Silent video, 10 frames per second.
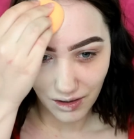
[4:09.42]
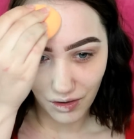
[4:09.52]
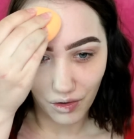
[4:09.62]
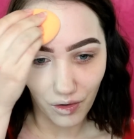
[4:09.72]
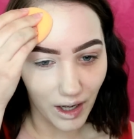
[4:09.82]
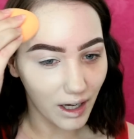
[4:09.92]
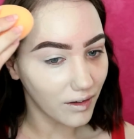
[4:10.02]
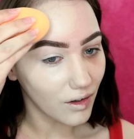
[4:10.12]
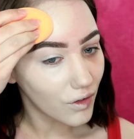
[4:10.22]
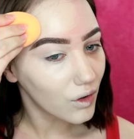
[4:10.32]
Although that
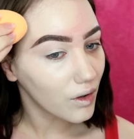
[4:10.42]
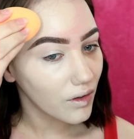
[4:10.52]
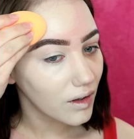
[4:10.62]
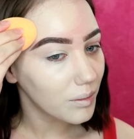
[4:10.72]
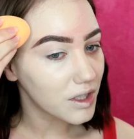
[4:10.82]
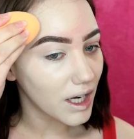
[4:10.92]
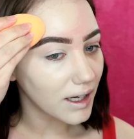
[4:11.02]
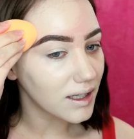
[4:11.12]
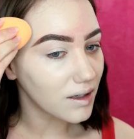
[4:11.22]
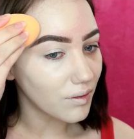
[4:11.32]
is of course
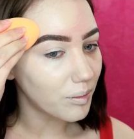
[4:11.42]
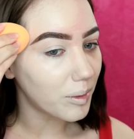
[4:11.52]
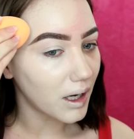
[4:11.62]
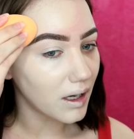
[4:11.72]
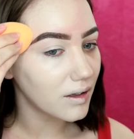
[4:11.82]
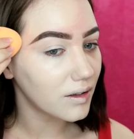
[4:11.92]
subjective, but